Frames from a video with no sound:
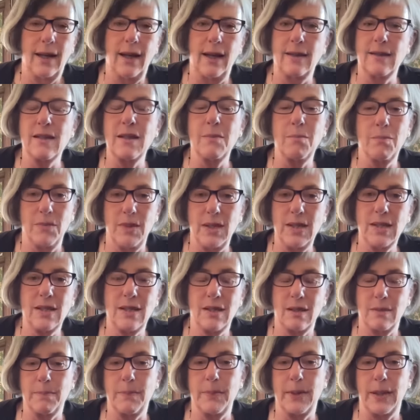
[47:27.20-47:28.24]
It's a
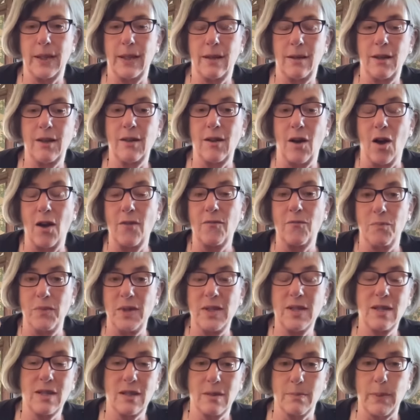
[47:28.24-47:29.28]
misspeak. I've
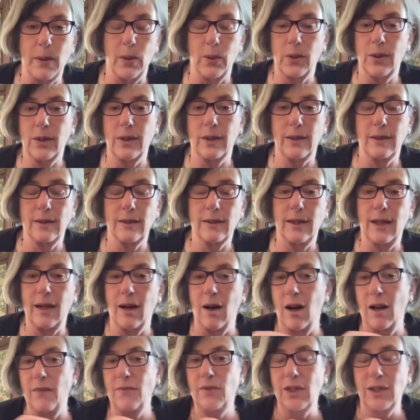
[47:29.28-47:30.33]
misspoken.
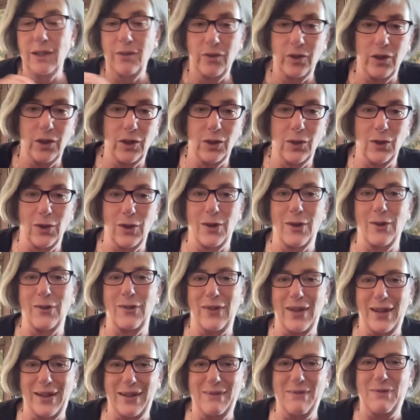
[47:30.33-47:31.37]
I've delivered a lot
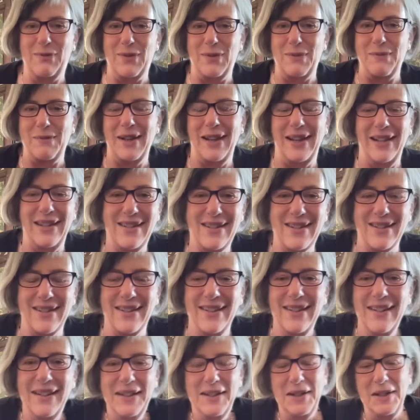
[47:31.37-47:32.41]
of
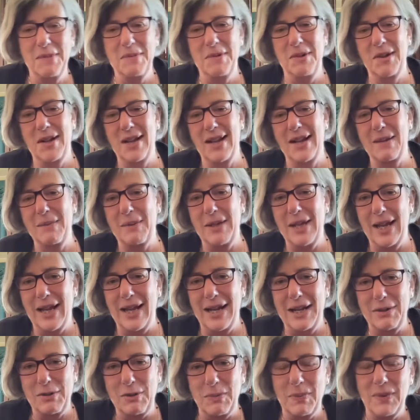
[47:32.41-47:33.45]
information. I'm not going to be
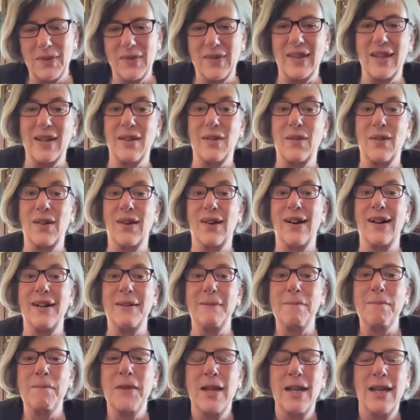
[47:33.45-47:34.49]
100%
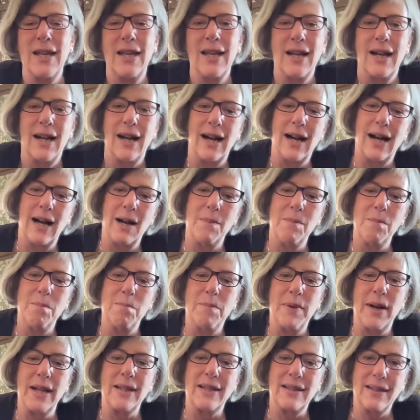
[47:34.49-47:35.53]
right.
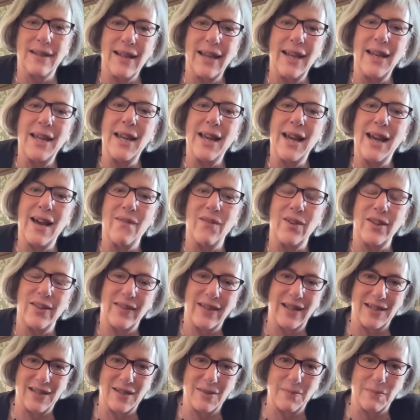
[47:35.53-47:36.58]
But there you have it.
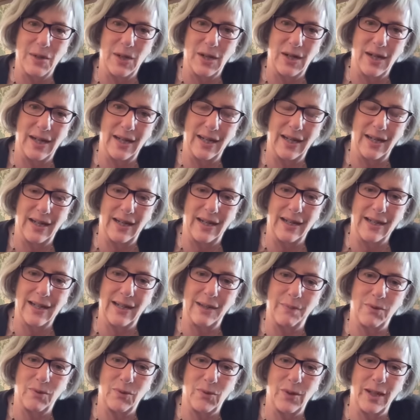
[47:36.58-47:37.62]
That's my
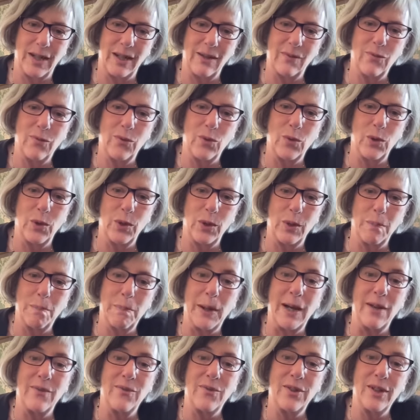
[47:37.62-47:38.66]
eclipse reading for you.
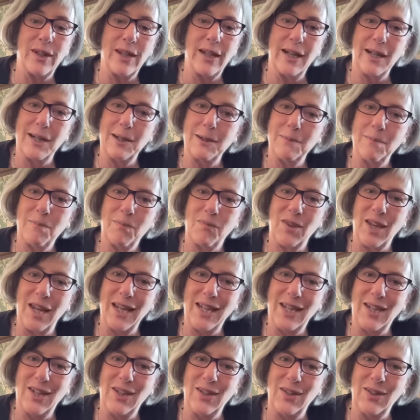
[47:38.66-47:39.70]
Bye for now.
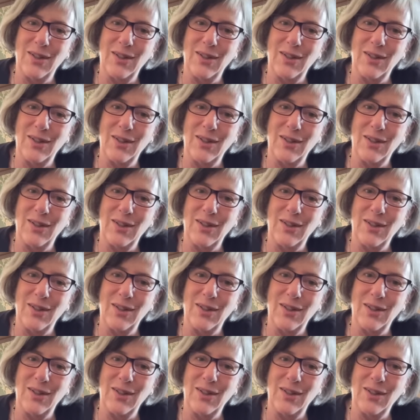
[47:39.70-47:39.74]
Thank